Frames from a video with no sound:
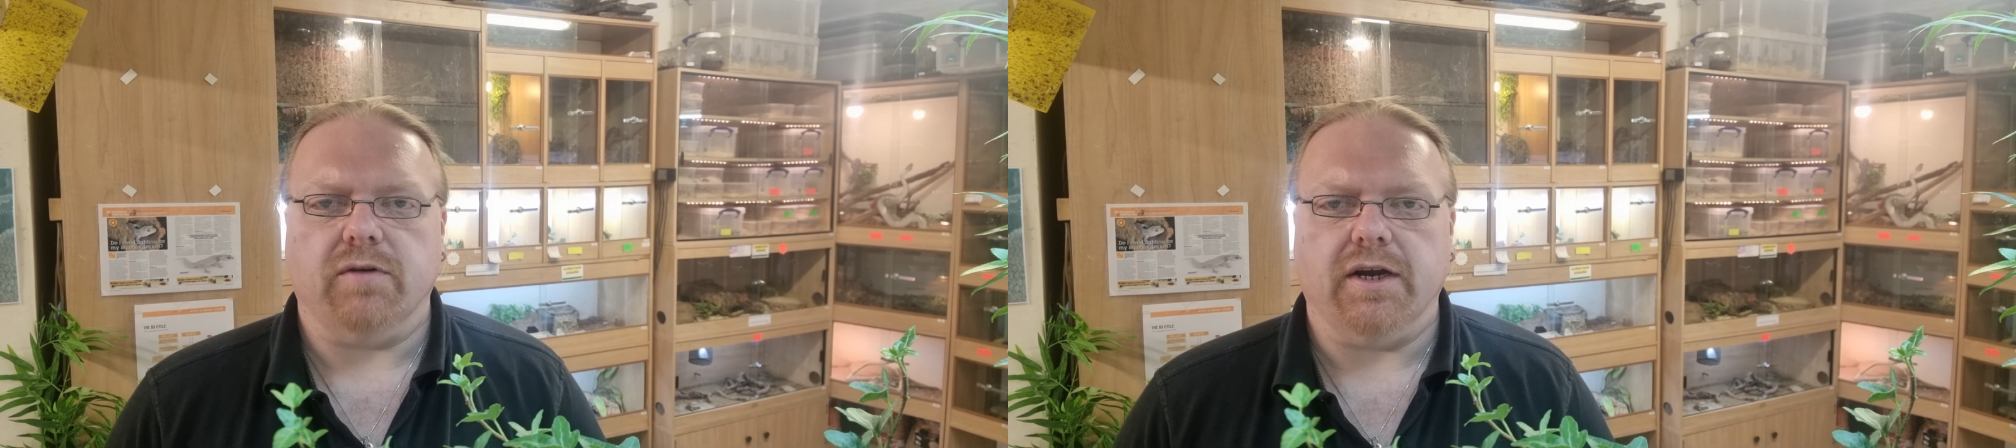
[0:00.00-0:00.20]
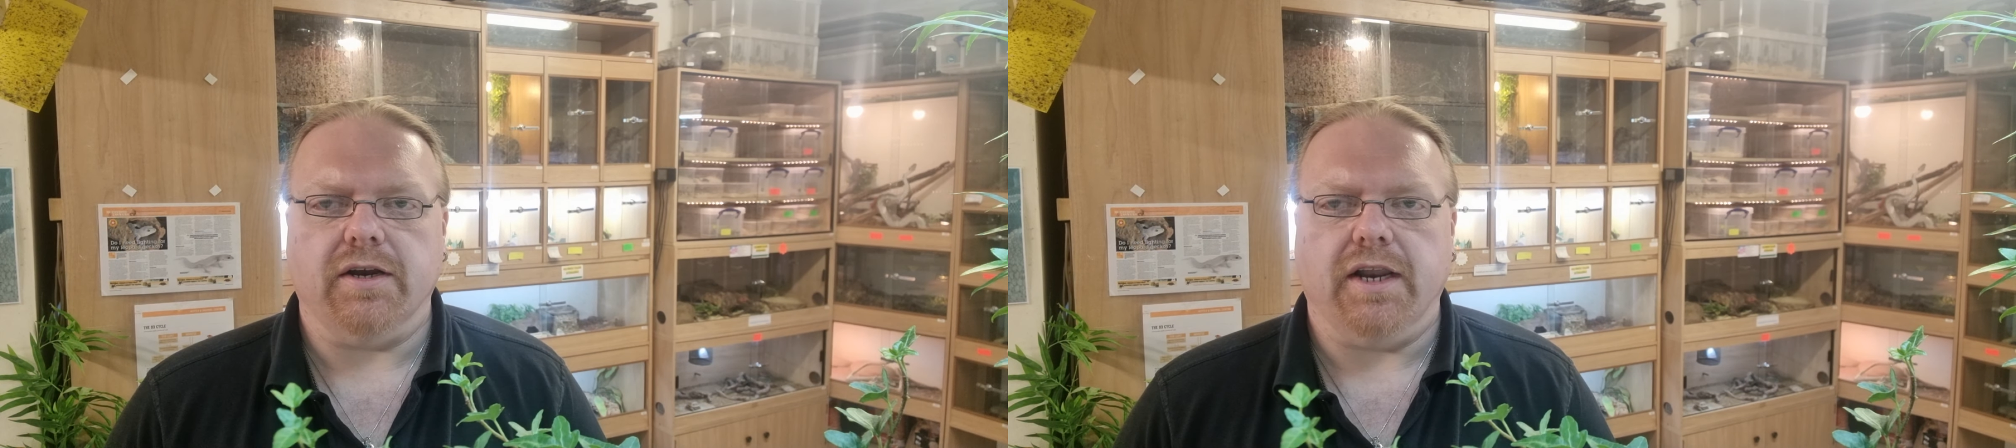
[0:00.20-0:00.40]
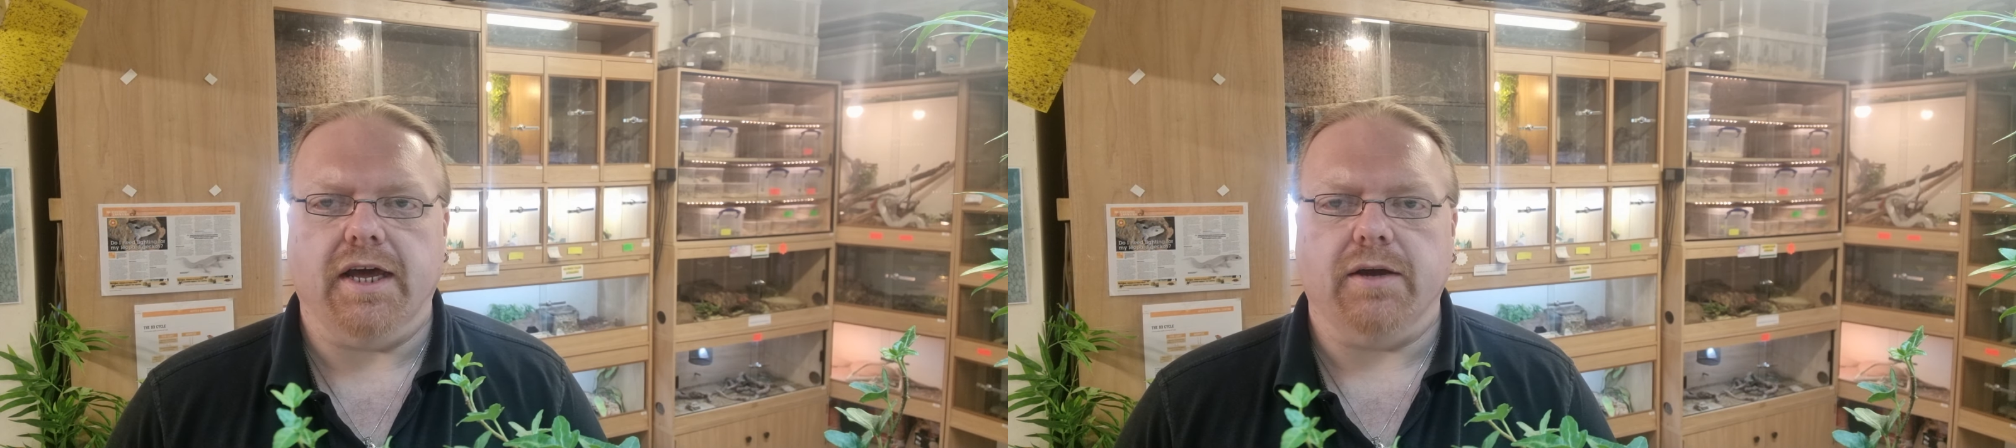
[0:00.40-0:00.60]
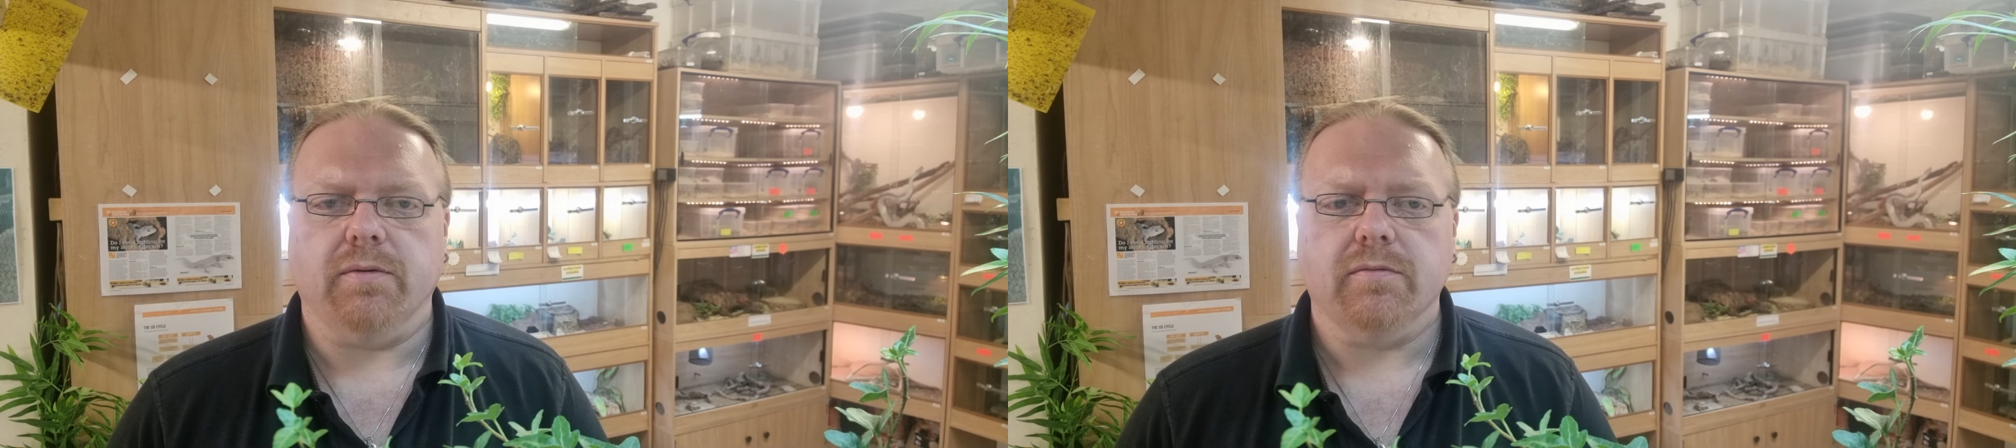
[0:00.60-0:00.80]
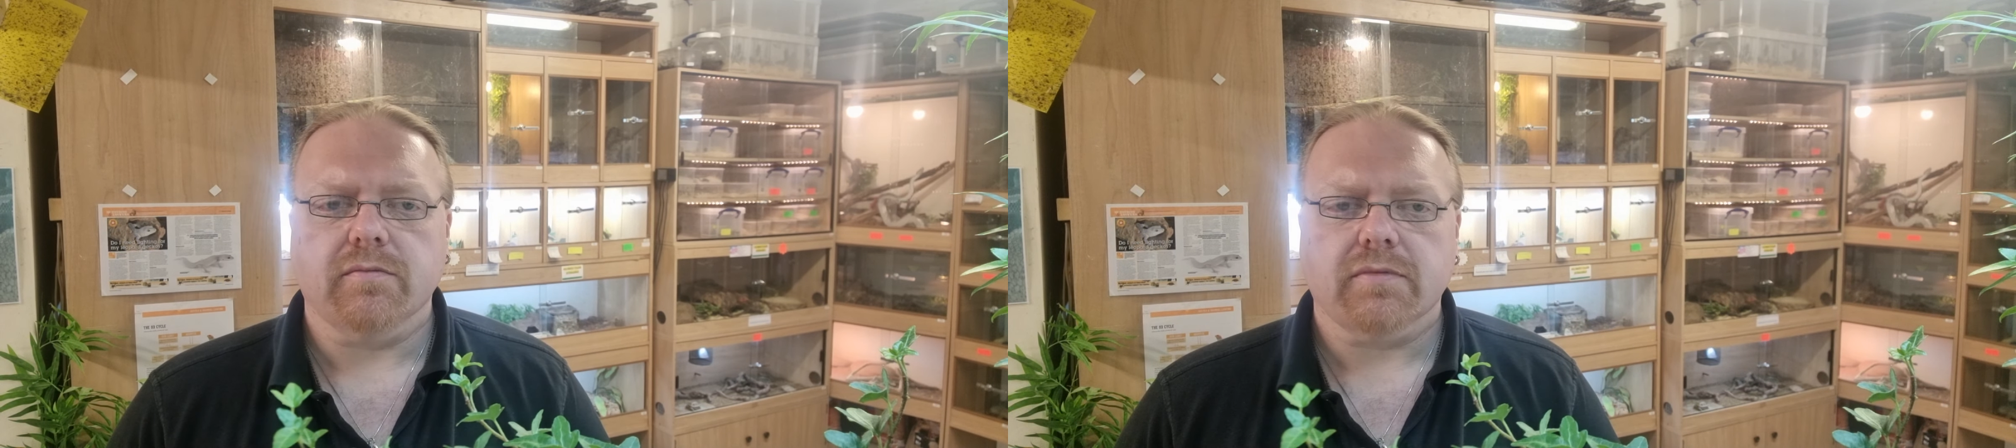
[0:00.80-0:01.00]
around
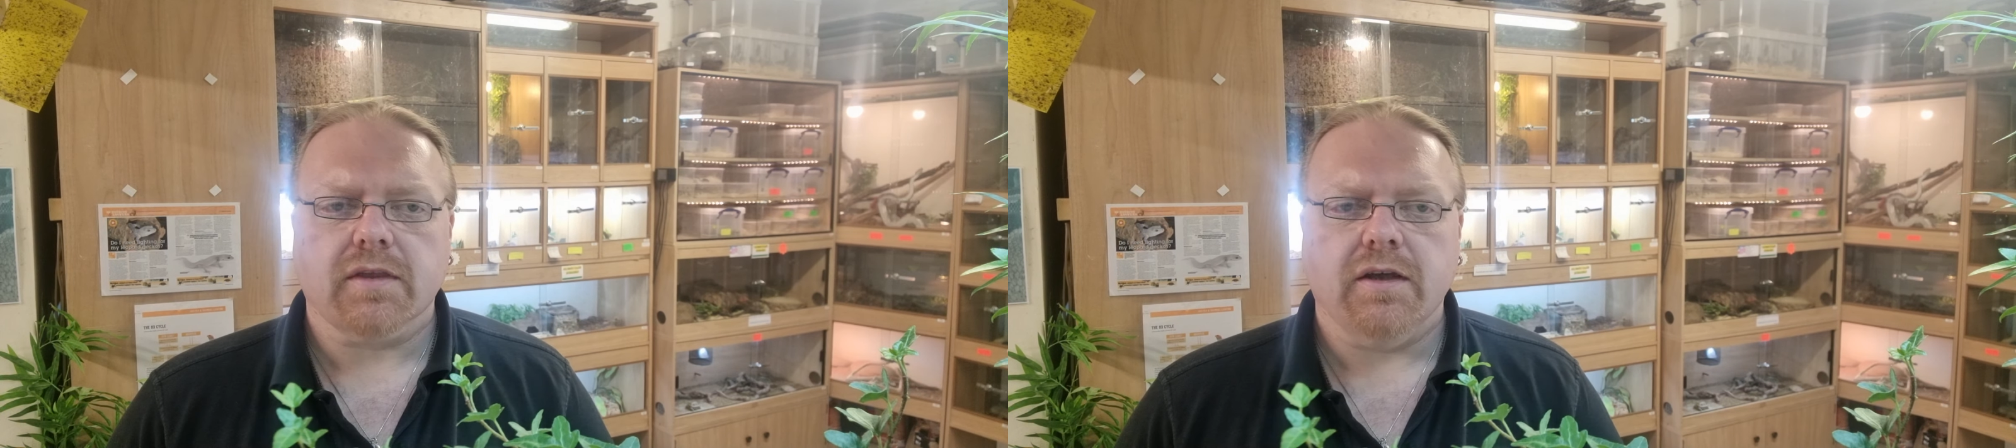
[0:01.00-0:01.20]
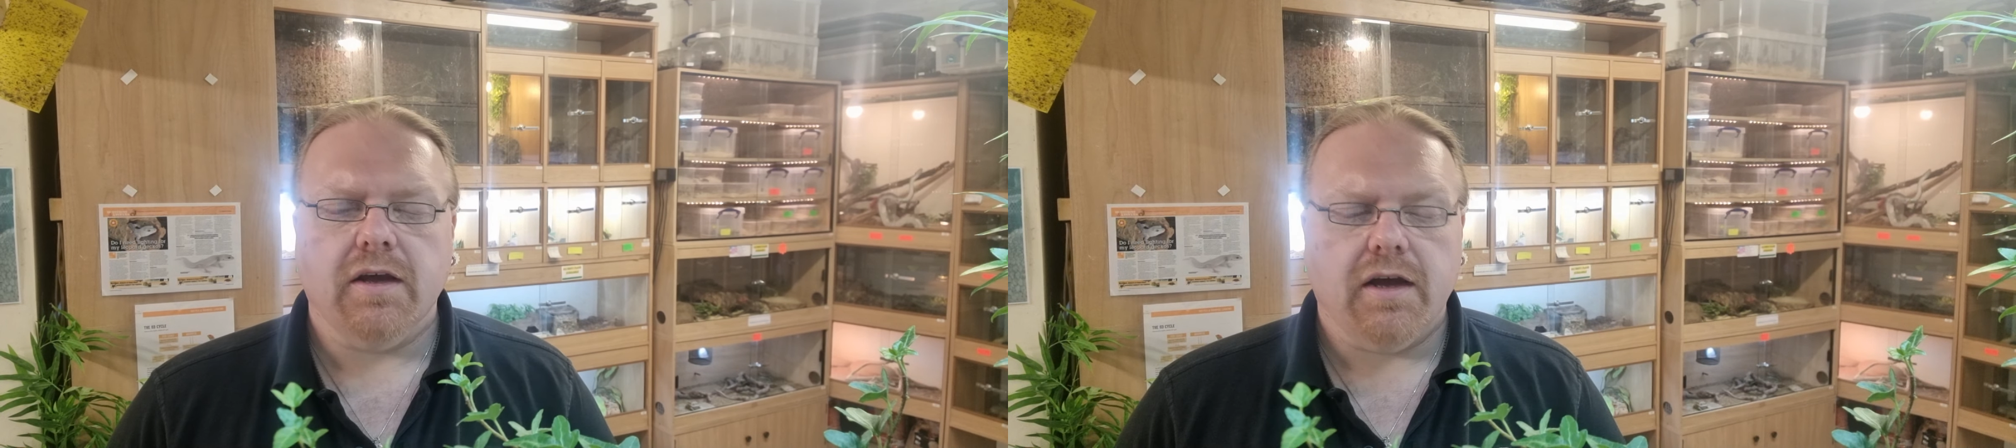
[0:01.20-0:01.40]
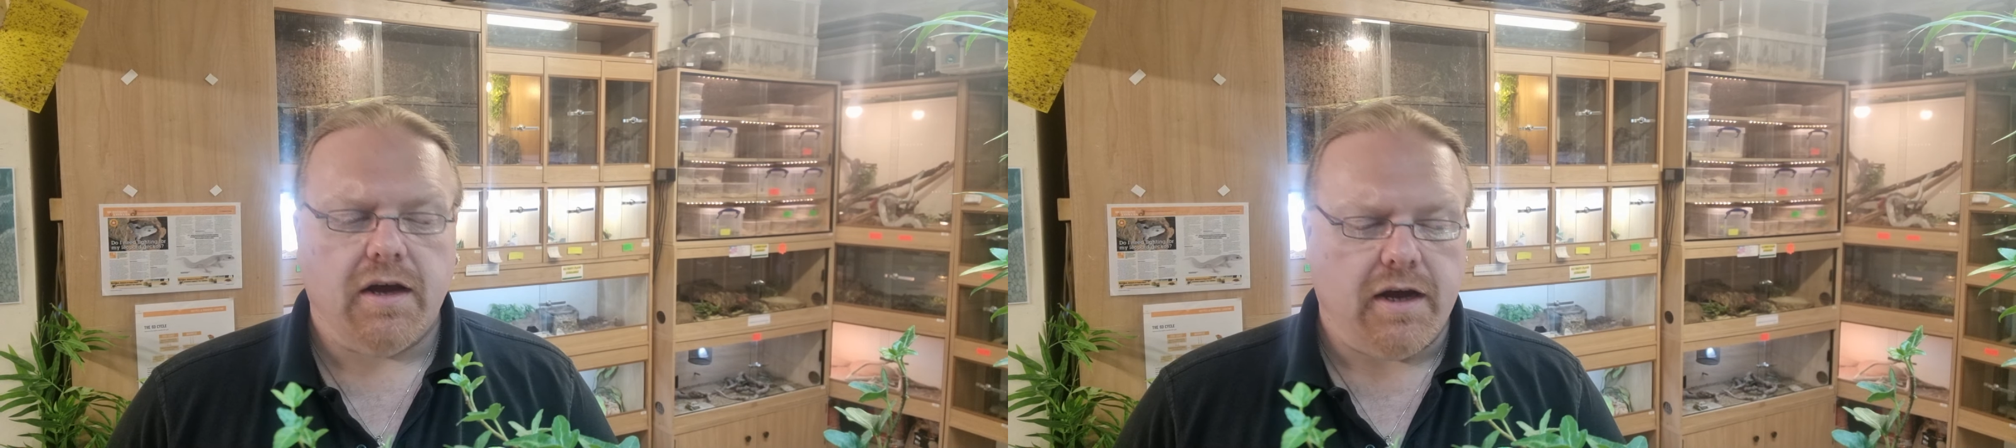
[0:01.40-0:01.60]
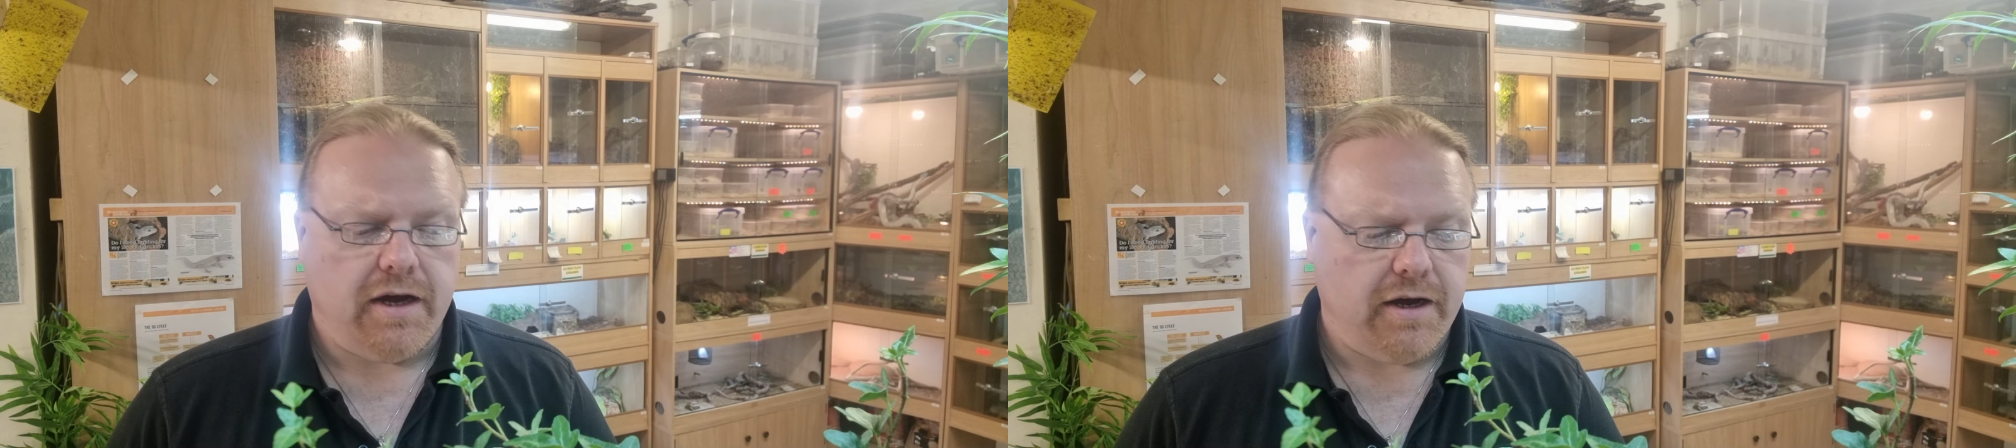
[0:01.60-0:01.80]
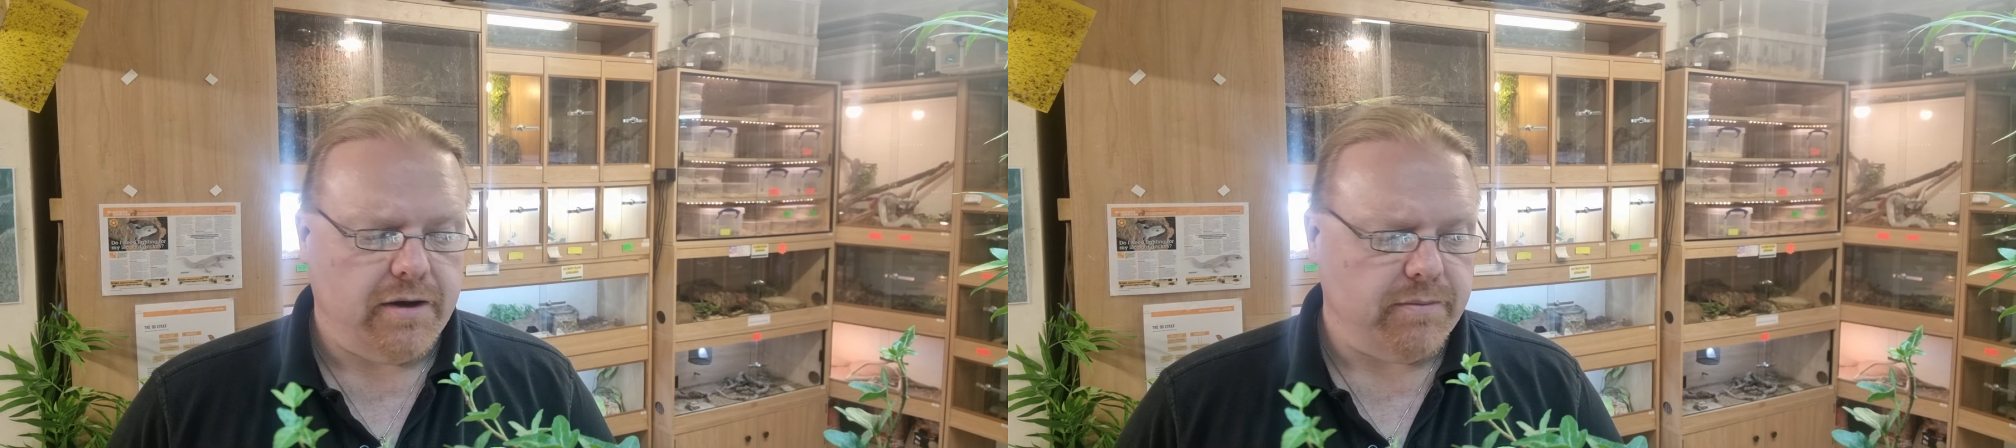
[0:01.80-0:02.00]

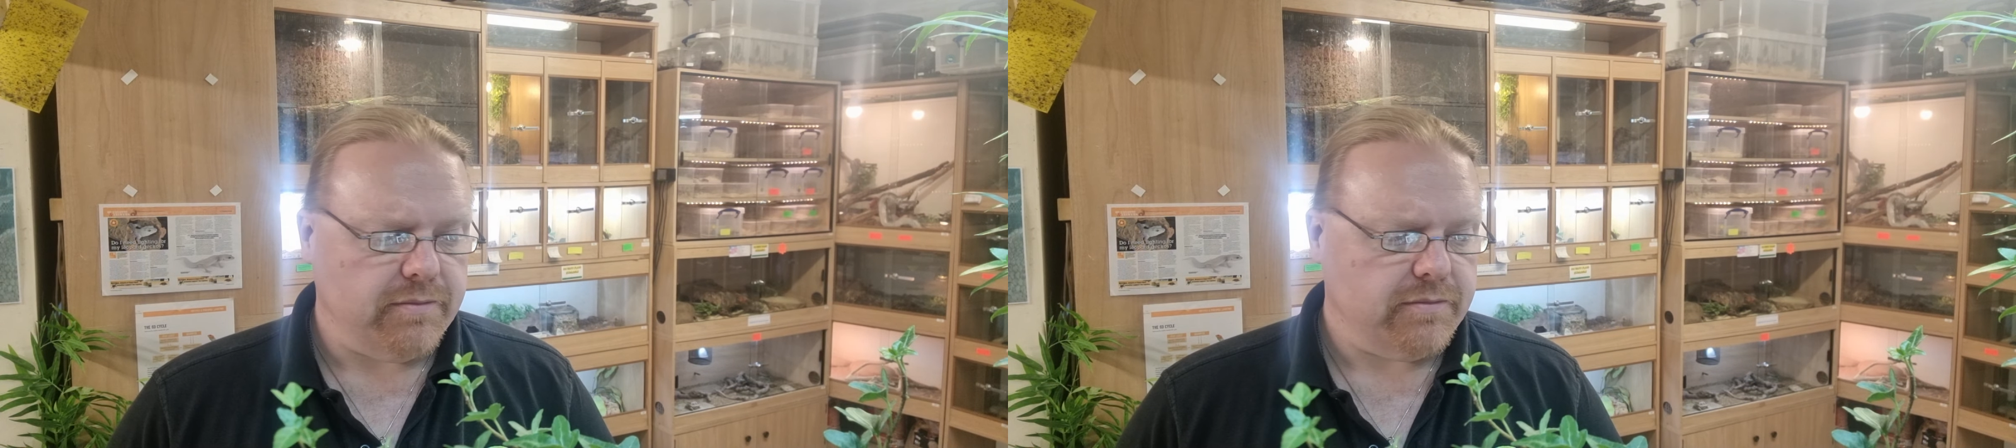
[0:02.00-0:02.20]
now.